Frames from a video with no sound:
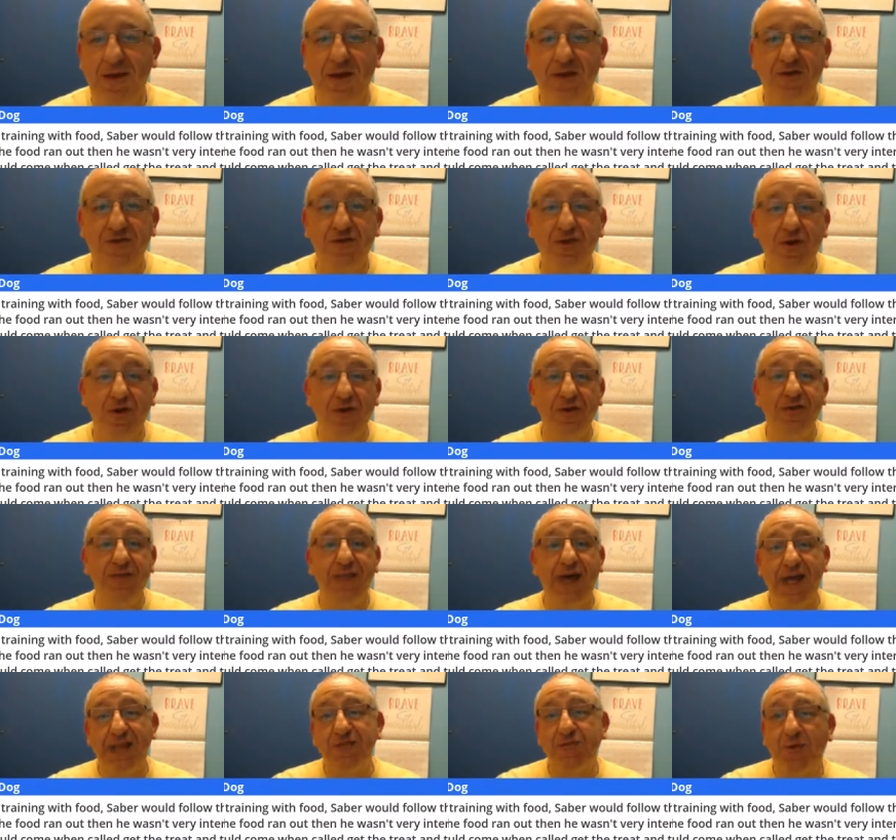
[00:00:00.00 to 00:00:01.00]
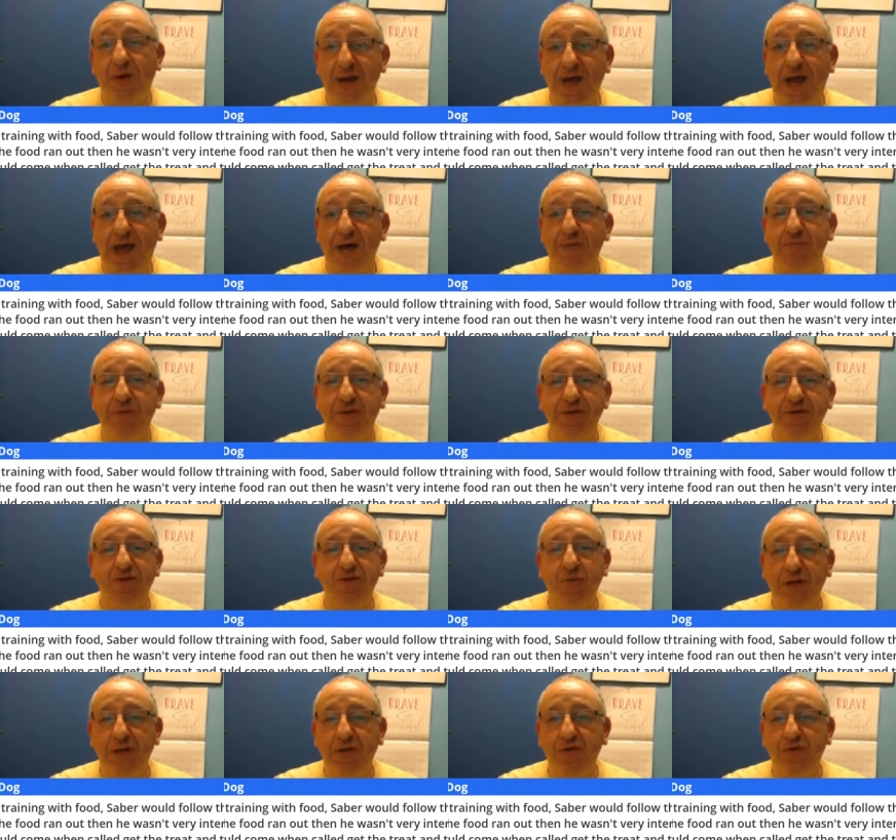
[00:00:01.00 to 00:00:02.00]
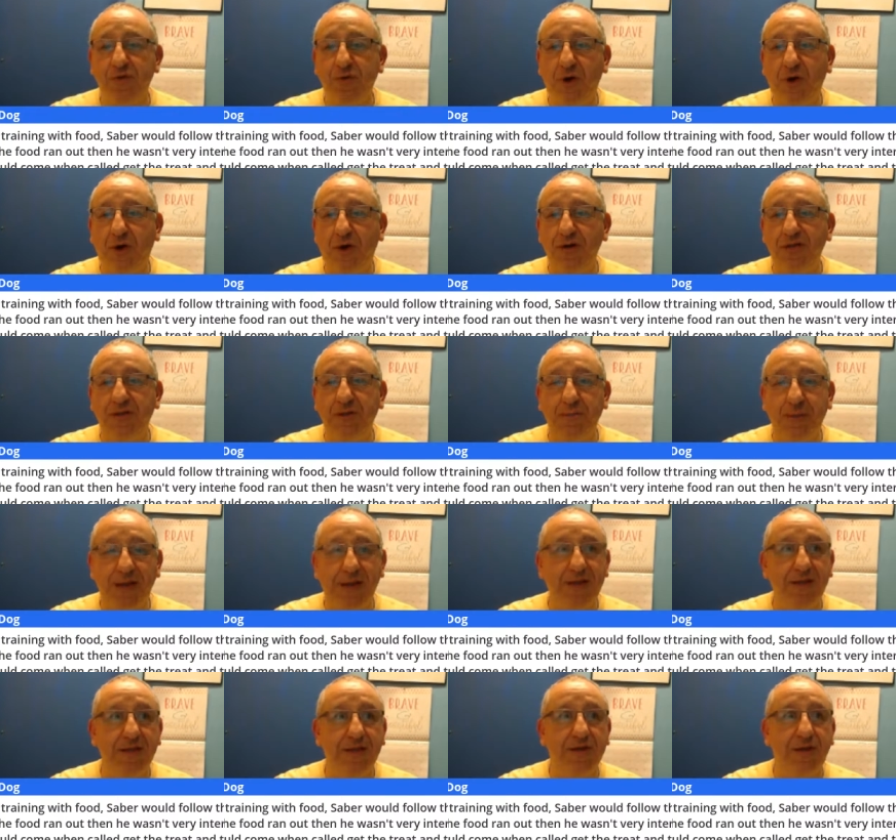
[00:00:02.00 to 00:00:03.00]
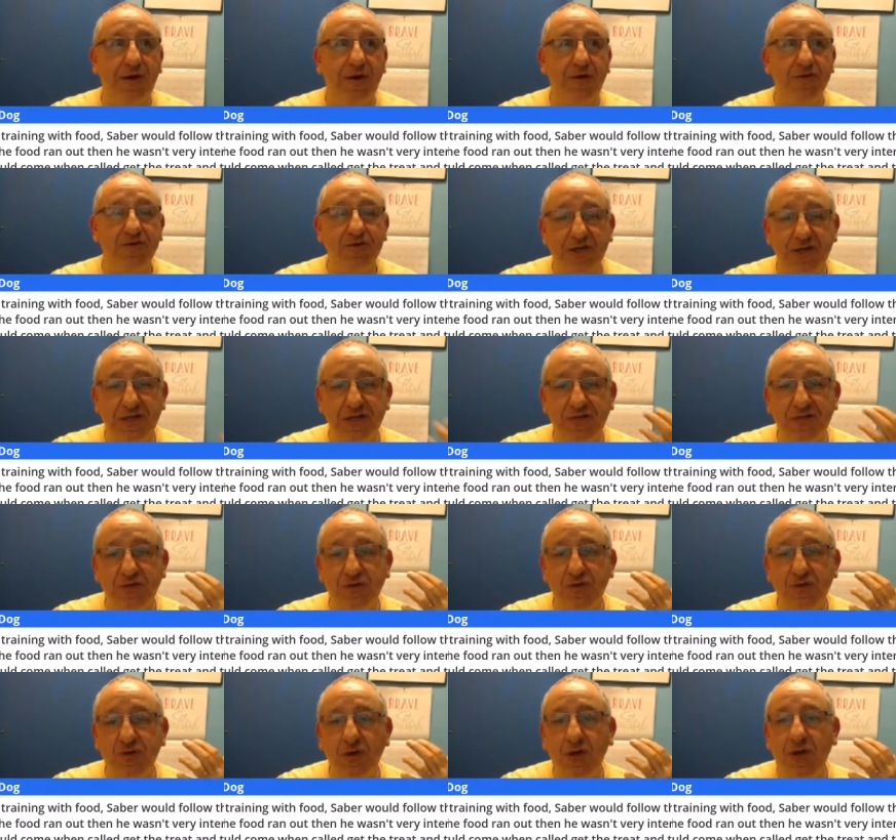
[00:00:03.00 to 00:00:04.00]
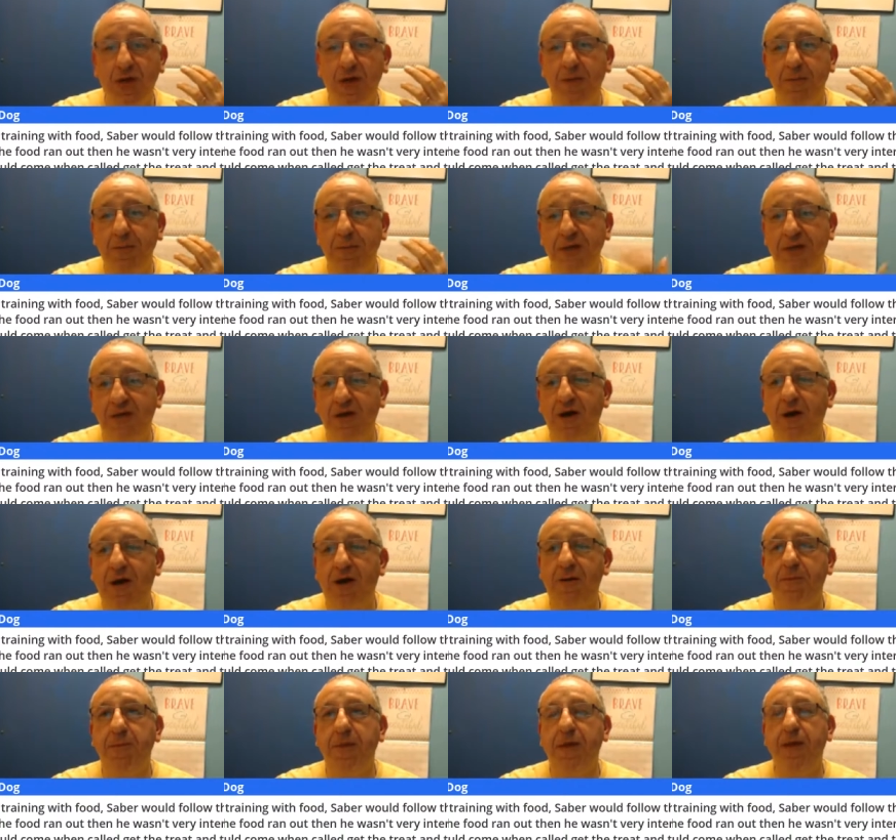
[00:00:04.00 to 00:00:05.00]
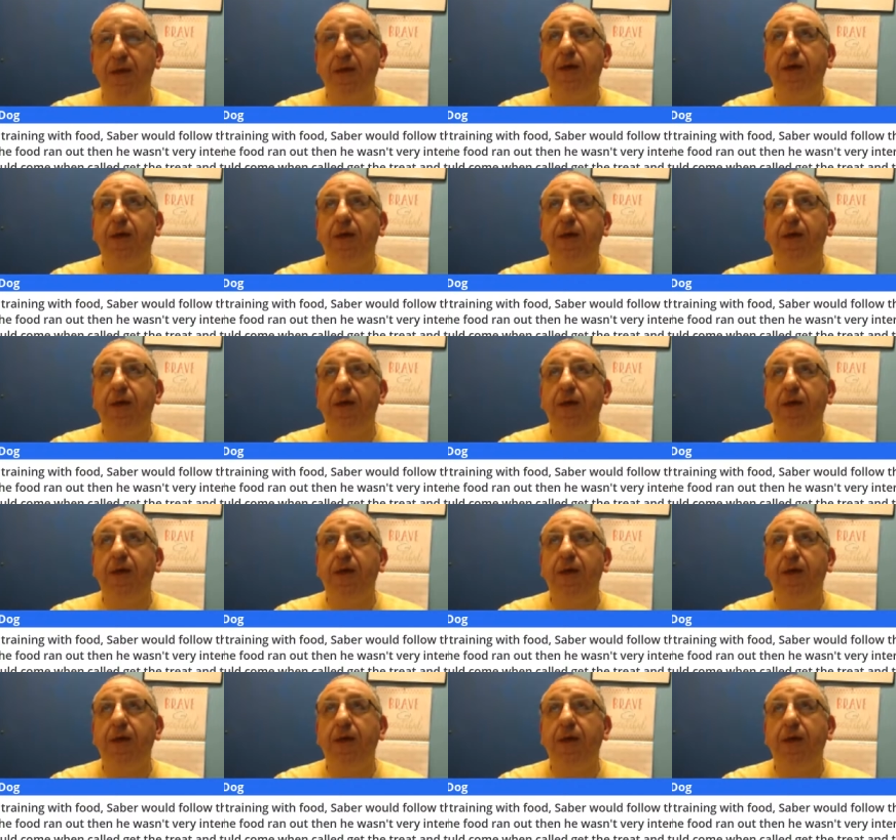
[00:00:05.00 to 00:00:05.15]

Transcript: so that's what happens when you are dependent on treats you become